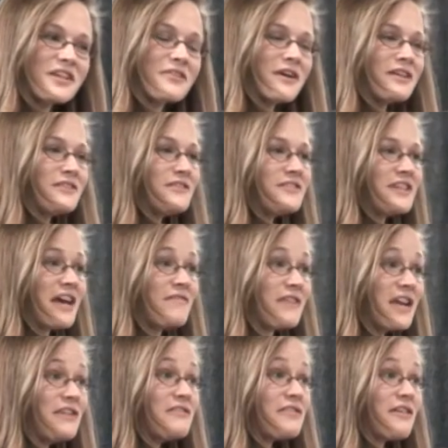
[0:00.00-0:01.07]
generations to
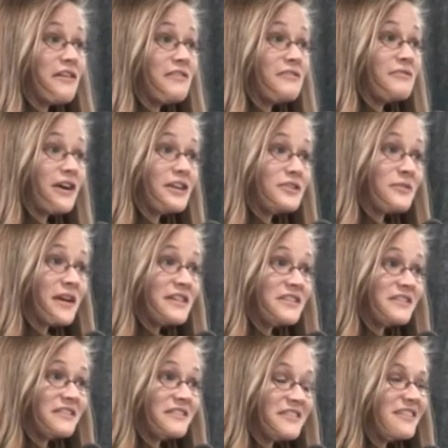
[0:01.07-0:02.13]
have kindergarten
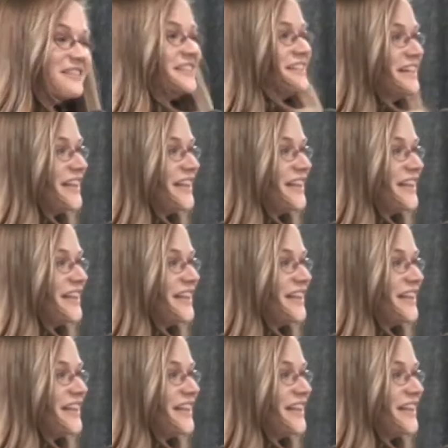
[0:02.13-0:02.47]
graduations?